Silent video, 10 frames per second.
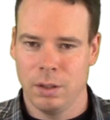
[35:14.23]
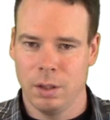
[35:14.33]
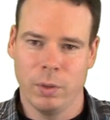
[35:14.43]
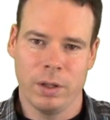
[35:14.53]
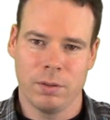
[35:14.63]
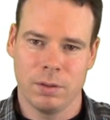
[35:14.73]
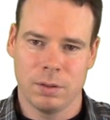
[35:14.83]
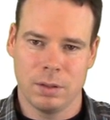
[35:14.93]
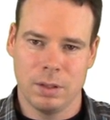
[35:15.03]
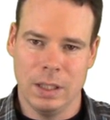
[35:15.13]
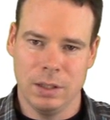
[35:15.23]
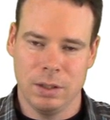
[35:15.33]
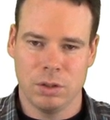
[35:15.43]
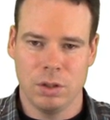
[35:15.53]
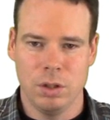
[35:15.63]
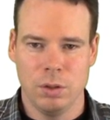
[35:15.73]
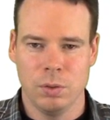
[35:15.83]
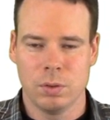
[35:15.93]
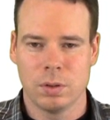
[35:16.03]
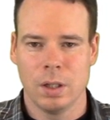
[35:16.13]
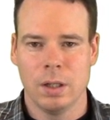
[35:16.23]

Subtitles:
and whether it's easiest to use